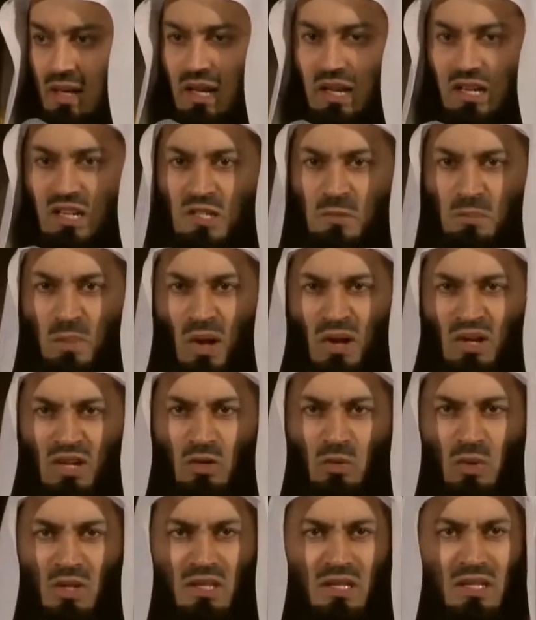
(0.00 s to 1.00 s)
He
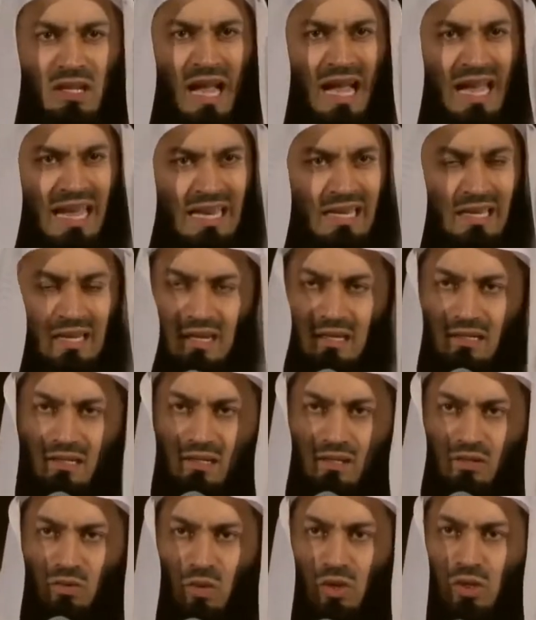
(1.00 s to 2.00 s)
responded with
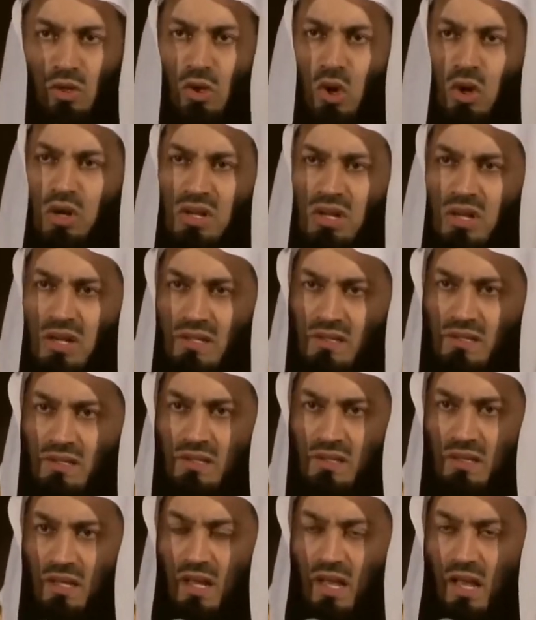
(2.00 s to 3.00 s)
kindness, with
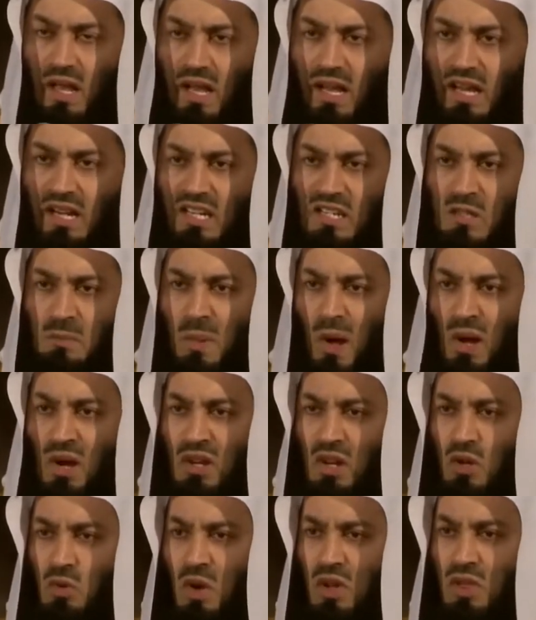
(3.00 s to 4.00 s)
goodness. He
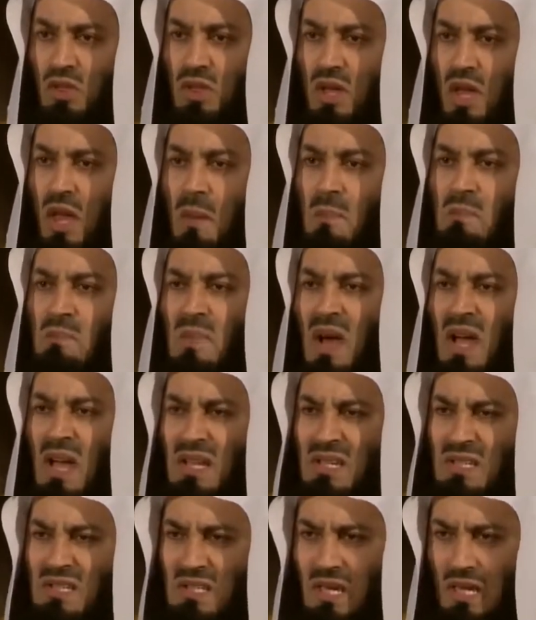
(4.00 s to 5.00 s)
responded with
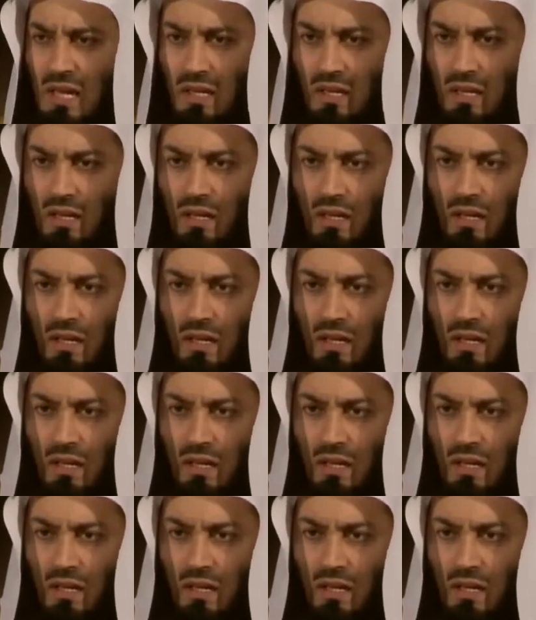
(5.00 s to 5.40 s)
mercy.